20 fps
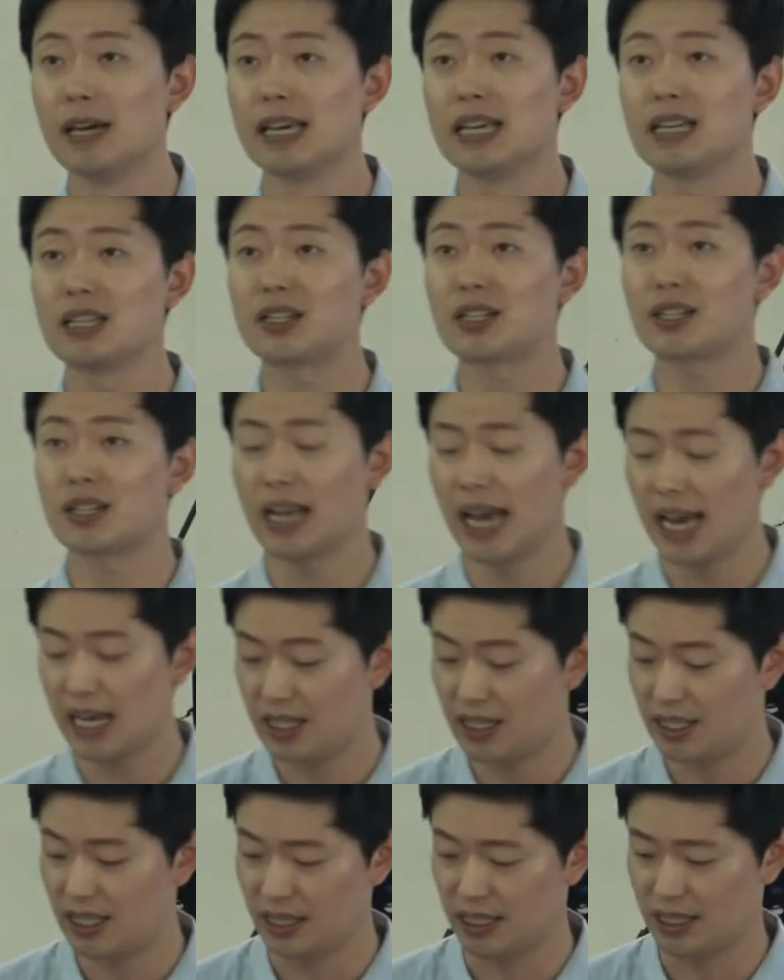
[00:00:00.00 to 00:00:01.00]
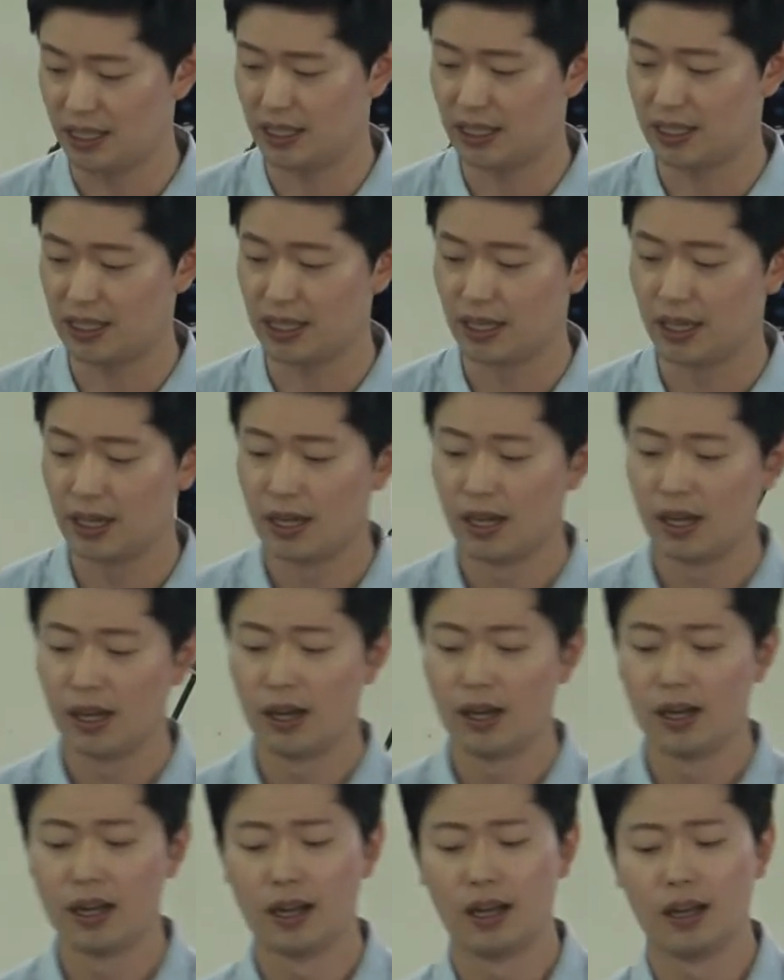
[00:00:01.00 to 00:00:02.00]
He says this
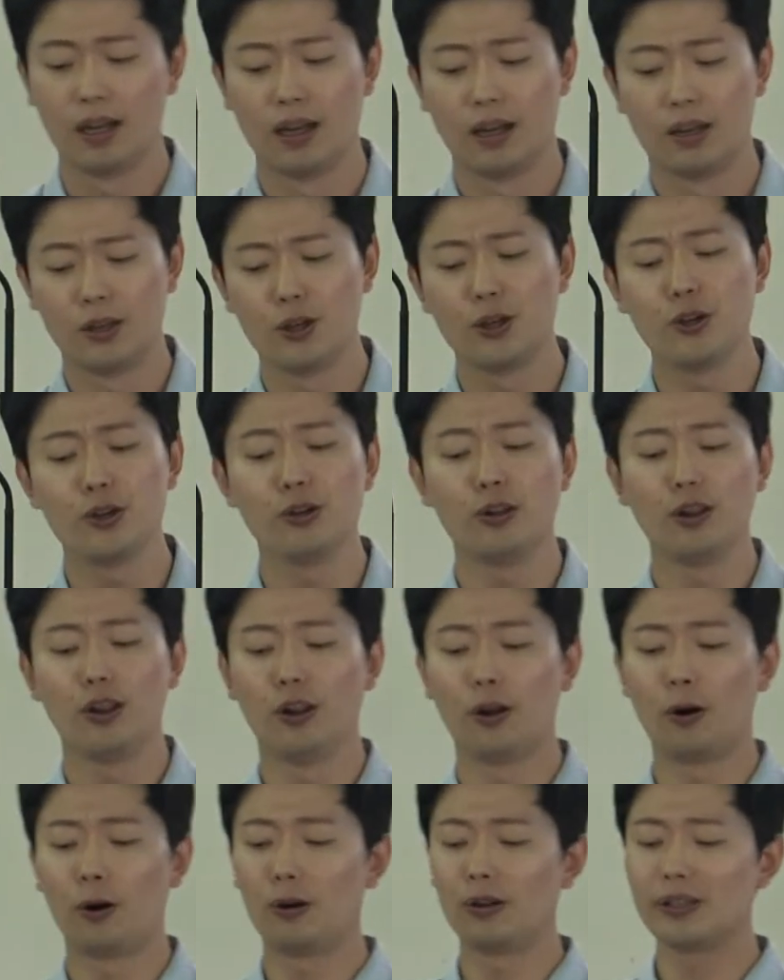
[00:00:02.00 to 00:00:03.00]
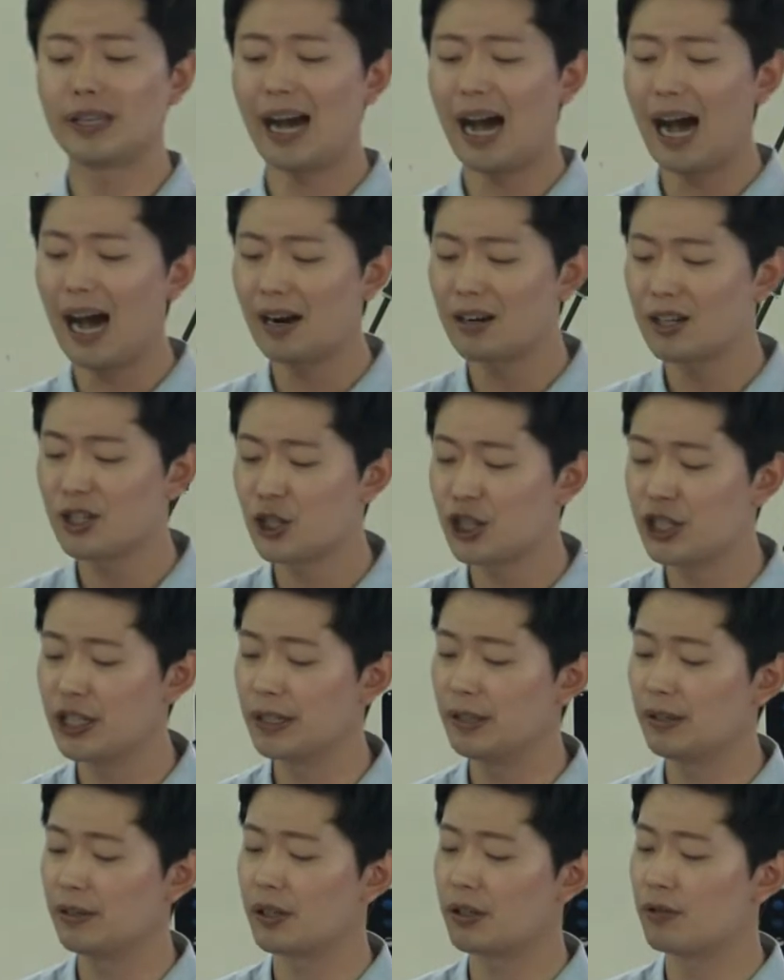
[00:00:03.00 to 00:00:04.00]
You, Lord, are a
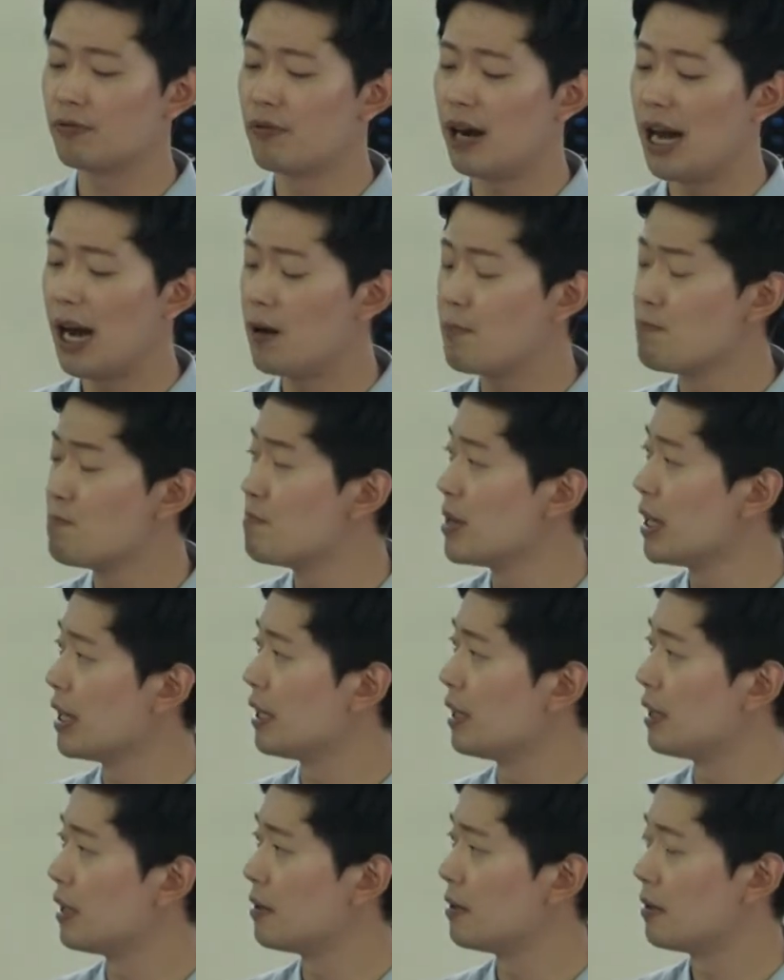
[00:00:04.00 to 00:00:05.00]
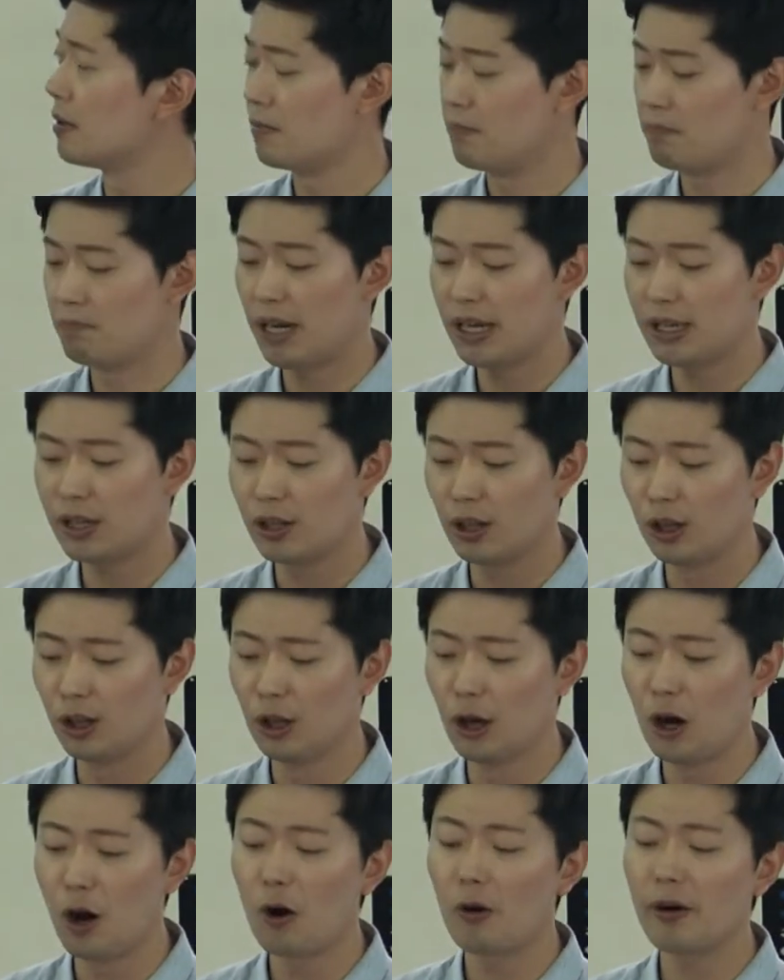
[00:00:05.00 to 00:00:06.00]
shield around me, my
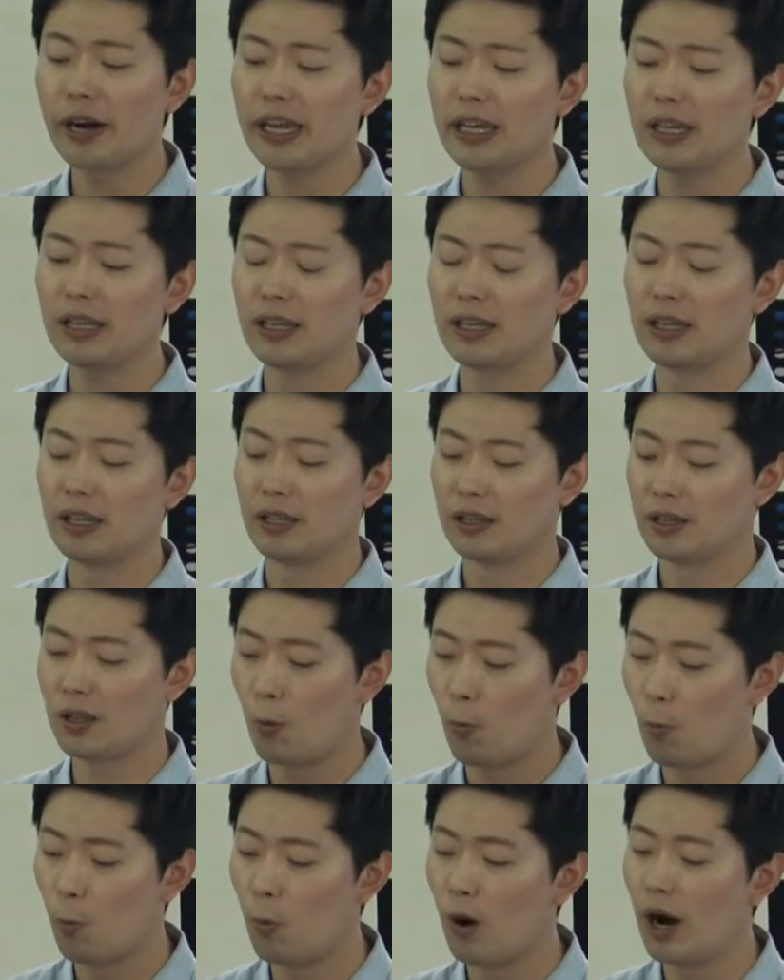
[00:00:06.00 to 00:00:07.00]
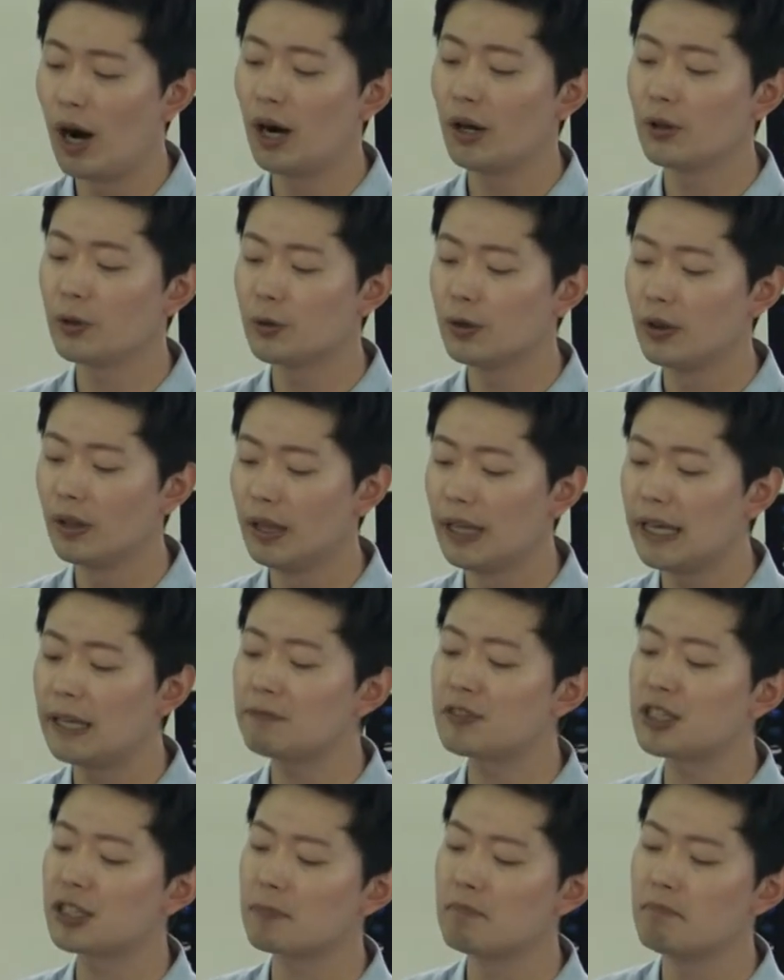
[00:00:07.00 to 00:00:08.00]
glory, the one who
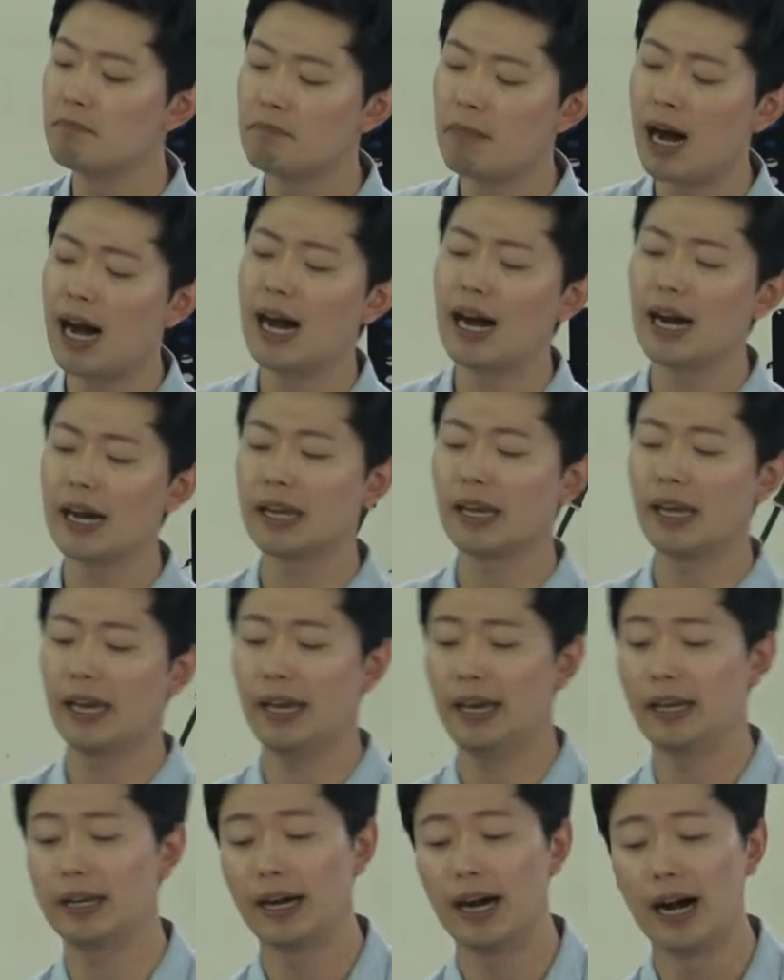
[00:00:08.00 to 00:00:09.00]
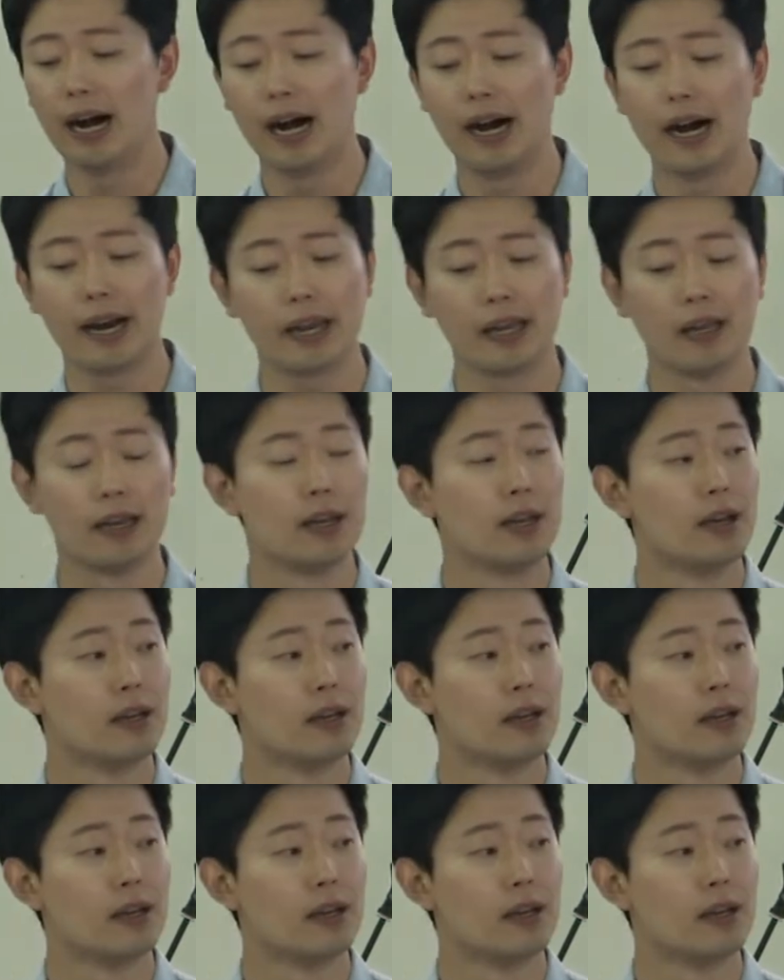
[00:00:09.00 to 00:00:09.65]
lifts my head high.